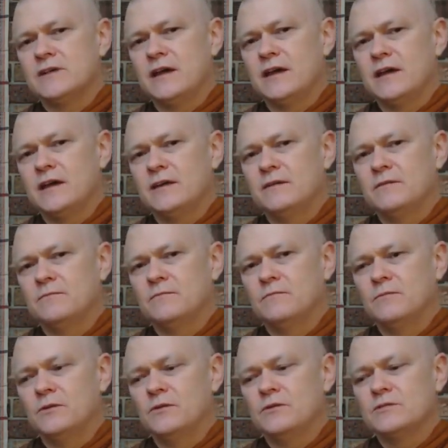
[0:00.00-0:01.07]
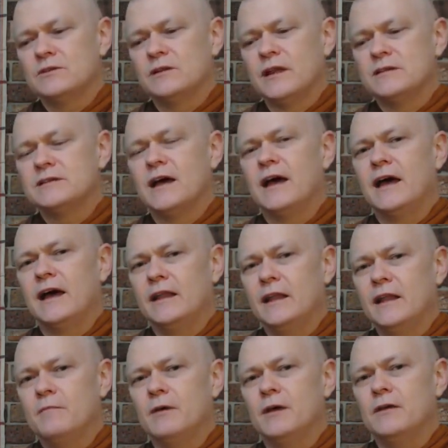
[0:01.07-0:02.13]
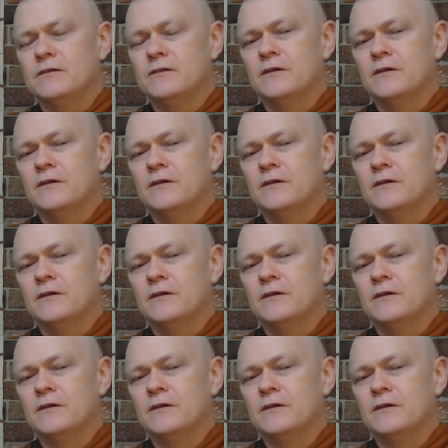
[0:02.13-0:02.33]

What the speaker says: a hard limit,